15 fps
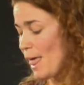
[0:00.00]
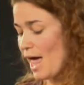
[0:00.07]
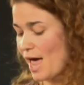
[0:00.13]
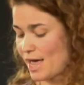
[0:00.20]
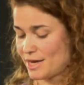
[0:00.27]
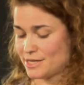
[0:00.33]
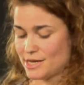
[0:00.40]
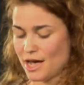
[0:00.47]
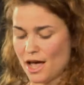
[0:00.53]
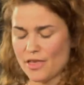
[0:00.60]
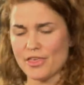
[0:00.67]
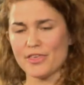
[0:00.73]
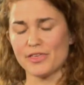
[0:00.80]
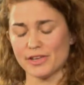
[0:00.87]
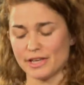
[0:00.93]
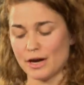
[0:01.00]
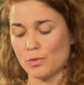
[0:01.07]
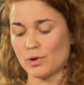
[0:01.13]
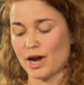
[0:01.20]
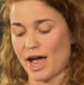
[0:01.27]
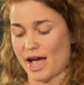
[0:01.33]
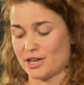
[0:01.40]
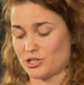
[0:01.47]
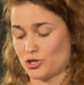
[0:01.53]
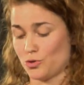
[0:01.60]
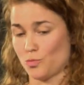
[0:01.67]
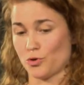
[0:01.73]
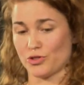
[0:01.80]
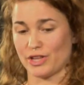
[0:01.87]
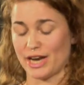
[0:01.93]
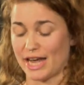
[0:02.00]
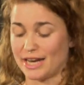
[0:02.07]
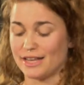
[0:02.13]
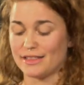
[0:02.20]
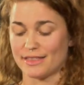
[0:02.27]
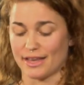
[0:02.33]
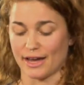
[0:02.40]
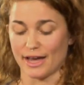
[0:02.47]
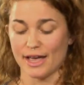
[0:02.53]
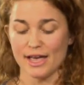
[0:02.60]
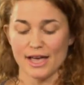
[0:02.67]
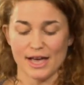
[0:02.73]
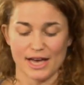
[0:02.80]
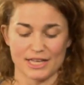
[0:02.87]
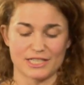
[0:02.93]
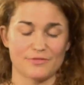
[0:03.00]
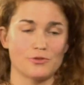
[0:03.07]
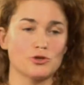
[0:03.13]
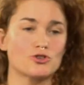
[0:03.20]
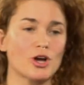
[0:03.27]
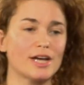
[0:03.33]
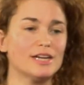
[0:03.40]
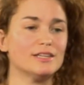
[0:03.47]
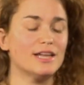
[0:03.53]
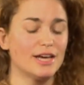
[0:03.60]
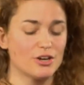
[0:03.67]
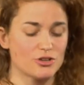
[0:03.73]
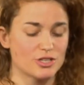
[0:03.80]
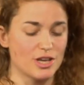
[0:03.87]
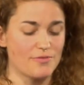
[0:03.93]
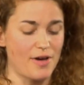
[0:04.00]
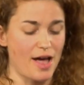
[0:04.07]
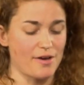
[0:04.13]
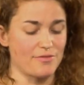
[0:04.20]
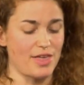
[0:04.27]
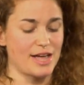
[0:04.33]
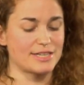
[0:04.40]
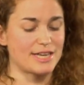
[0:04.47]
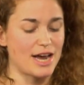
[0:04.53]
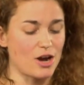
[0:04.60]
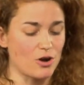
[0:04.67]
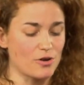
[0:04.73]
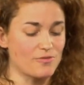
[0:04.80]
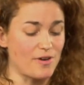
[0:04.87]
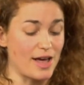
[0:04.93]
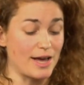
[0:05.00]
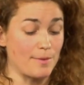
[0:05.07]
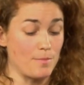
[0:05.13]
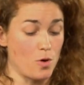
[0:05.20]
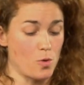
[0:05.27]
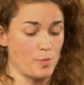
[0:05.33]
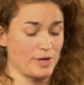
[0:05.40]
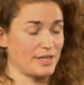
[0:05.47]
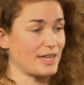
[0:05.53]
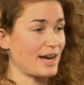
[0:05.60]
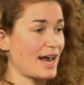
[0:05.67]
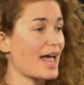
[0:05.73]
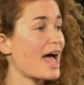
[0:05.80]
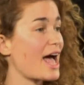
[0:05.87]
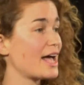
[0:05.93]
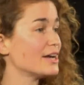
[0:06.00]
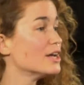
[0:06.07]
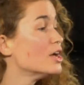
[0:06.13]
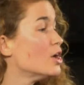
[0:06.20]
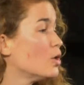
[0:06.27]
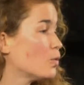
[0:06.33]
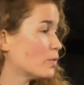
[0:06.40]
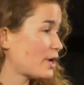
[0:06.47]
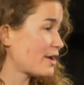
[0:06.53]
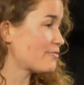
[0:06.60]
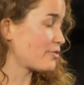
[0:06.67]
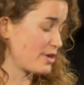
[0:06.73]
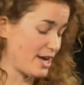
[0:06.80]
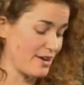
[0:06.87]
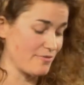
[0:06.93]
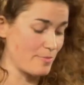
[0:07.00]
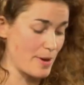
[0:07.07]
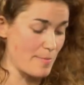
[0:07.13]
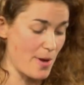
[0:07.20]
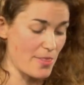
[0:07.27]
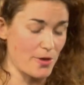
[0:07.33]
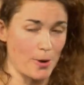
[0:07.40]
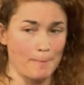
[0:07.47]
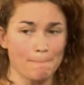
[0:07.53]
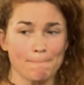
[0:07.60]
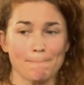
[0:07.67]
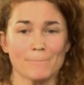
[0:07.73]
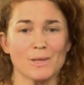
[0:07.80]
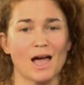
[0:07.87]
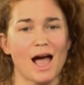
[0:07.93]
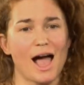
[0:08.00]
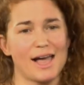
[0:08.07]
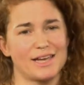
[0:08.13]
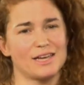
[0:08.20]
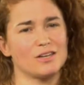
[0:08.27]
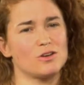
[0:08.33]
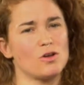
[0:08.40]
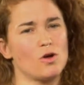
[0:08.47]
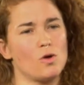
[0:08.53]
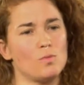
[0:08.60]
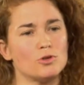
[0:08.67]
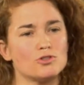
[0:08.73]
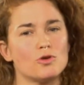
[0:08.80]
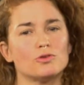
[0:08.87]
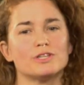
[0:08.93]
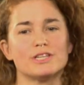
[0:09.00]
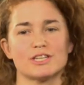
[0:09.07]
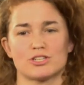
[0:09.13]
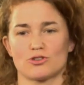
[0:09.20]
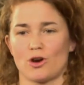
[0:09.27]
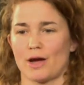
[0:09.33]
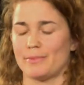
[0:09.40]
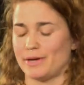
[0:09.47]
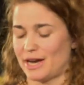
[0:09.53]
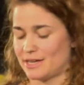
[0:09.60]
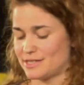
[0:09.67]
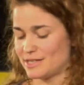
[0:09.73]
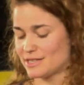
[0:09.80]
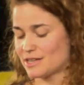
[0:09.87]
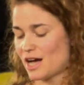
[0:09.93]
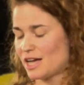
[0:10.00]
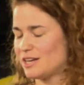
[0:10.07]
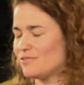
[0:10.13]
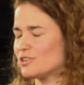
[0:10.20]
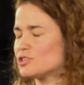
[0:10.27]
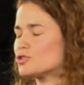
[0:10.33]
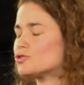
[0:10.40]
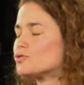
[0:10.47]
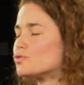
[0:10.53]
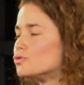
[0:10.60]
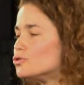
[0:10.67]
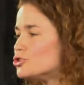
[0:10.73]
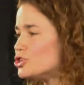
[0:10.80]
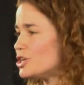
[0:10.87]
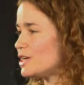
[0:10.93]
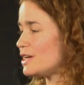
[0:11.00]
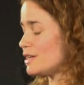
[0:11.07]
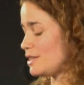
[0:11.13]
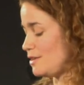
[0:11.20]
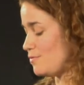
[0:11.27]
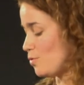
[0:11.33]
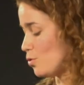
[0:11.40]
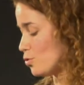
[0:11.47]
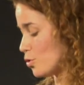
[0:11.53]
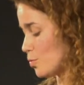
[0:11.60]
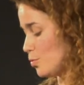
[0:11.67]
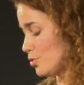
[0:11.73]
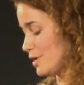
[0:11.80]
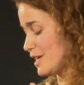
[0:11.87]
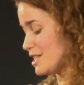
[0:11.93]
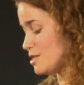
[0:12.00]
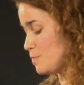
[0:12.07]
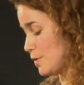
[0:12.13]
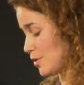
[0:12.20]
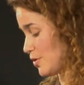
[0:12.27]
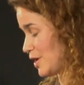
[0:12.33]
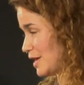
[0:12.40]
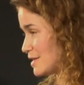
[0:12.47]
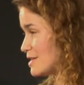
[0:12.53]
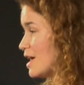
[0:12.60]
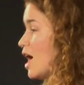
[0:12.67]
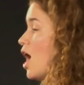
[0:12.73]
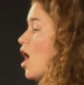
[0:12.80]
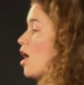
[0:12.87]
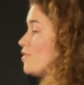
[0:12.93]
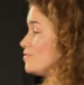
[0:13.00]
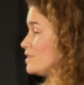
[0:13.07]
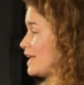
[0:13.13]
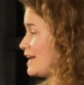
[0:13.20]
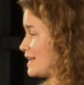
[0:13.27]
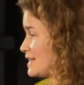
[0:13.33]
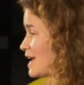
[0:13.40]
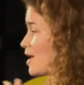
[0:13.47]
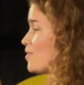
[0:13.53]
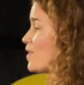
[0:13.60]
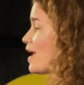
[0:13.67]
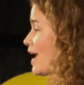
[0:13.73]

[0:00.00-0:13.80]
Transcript: And the thing that I want to ask you more than anything is if you try to let yourself have that terrifying moment that I had when I forgave my mother, I can almost only describe it as this kind of excruciatingly vulnerable experience of letting down the